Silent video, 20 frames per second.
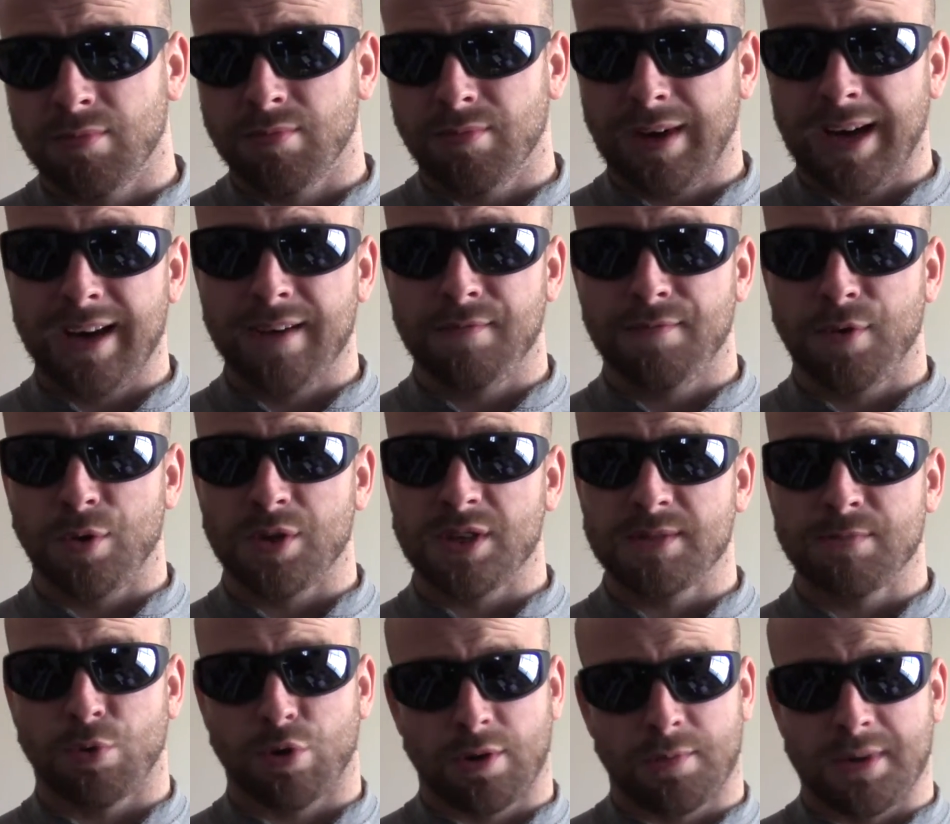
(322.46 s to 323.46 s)
I focus
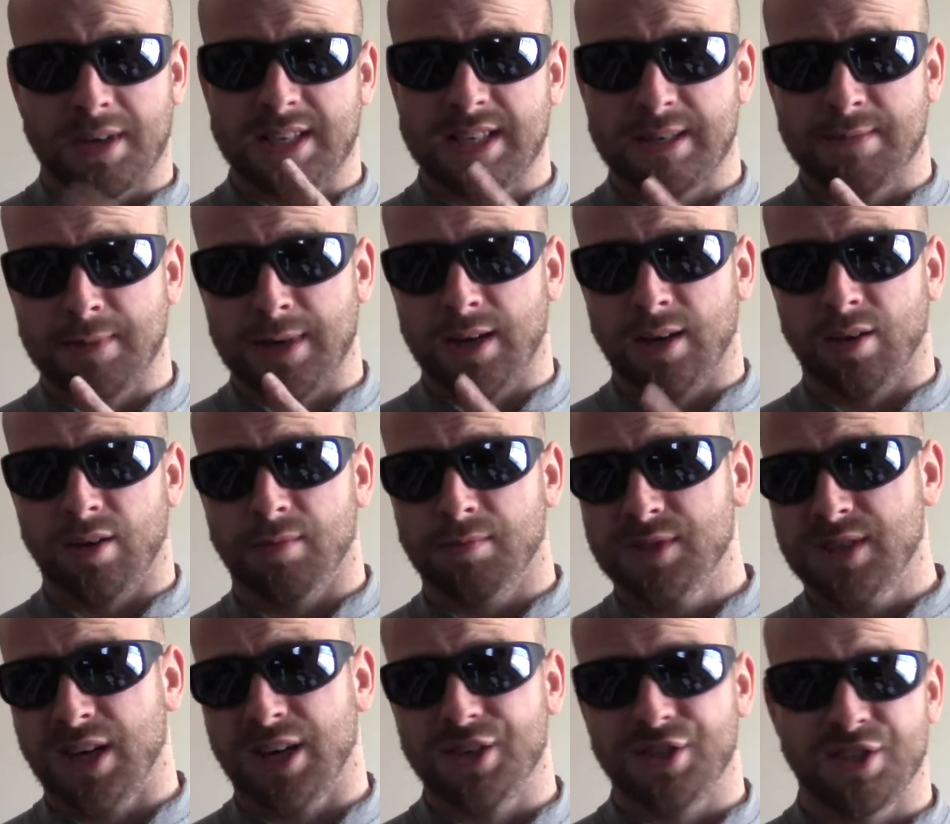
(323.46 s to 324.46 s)
more on my smell,
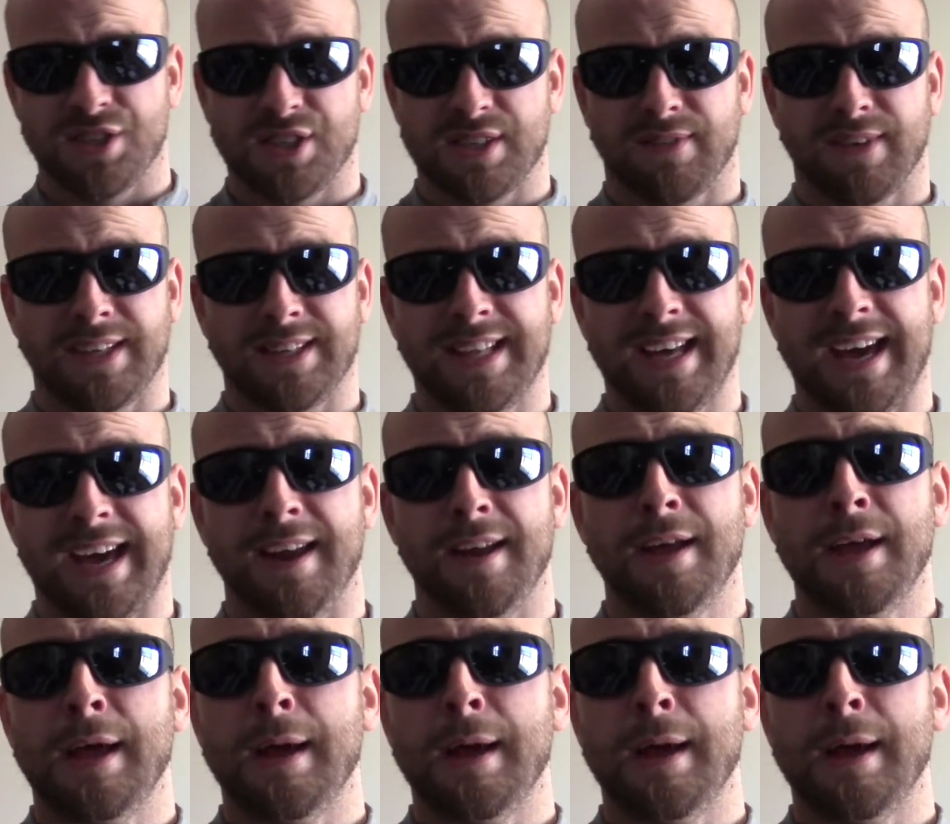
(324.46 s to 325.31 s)
touch, and stuff like that.